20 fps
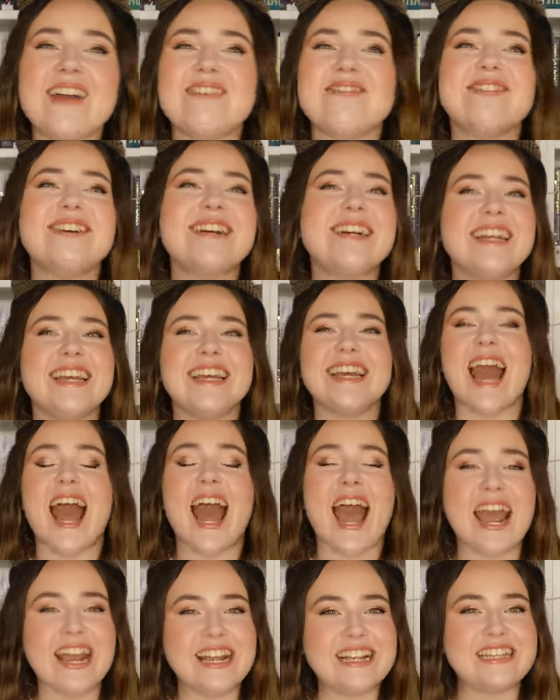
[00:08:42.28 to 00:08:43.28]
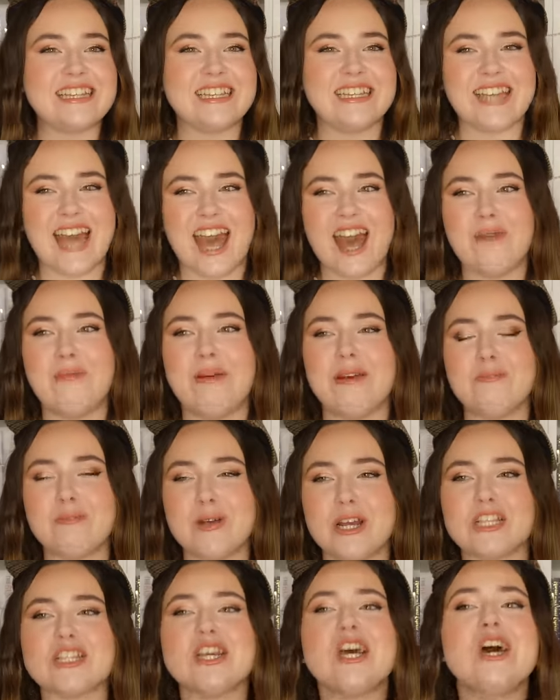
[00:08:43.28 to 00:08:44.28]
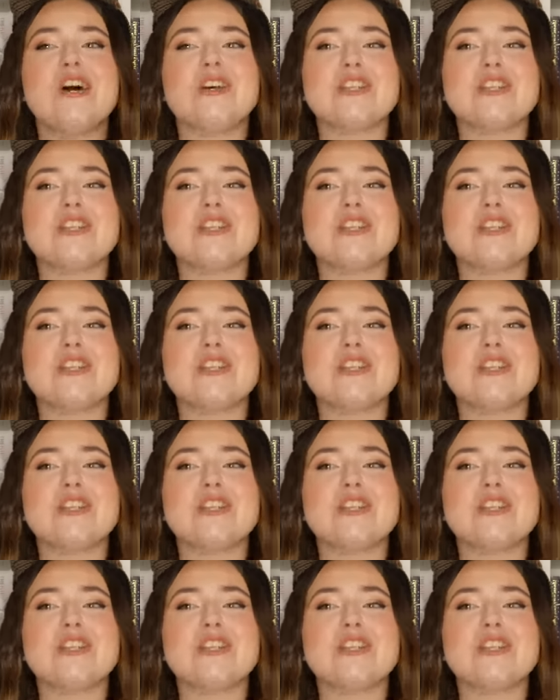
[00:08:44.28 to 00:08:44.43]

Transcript: I really hated Hairpin Bridge.